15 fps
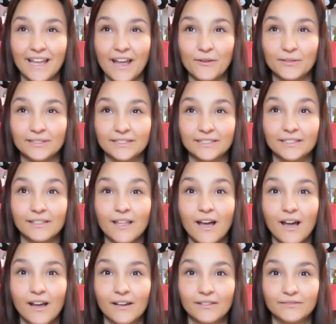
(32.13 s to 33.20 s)
I would
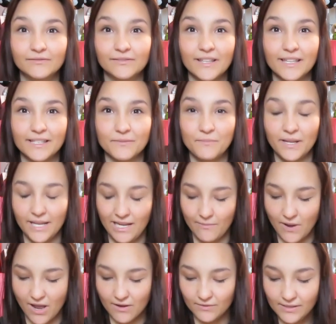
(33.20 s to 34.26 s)
love this Mickey
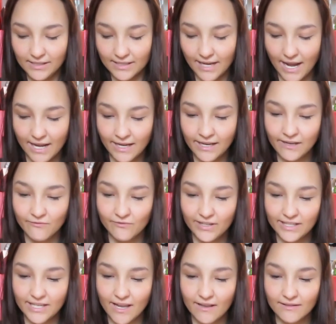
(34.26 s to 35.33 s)
Mouse, and he
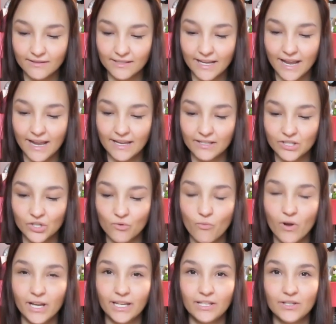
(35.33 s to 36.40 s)
retails at
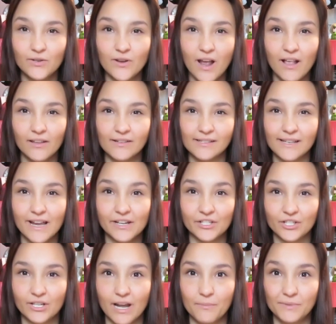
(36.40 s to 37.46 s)
twenty-two dollars
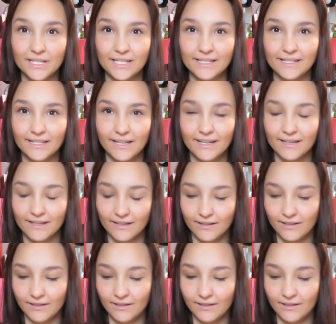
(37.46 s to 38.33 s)
on Shop Disney.